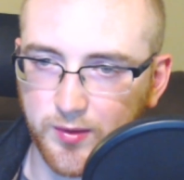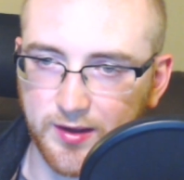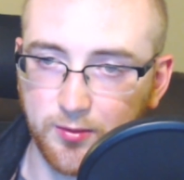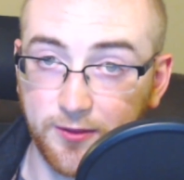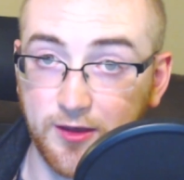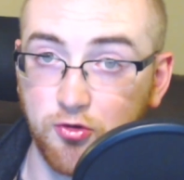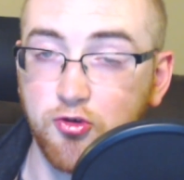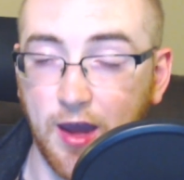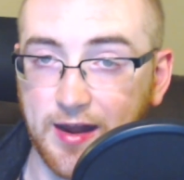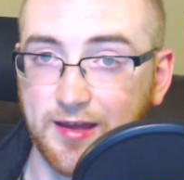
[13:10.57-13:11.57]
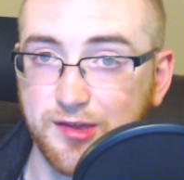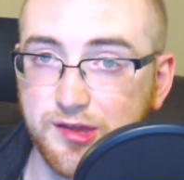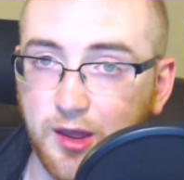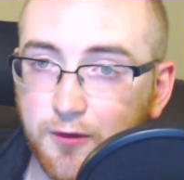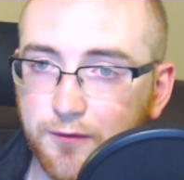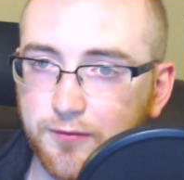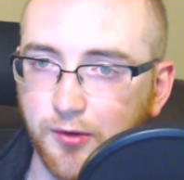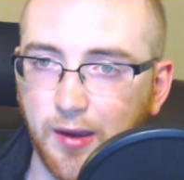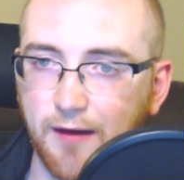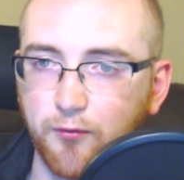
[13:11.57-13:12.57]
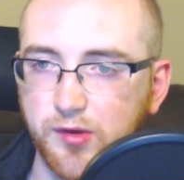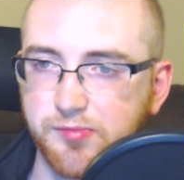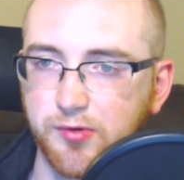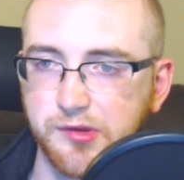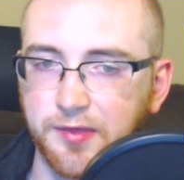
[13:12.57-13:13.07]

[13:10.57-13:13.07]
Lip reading: it within chat itself. You have whispers in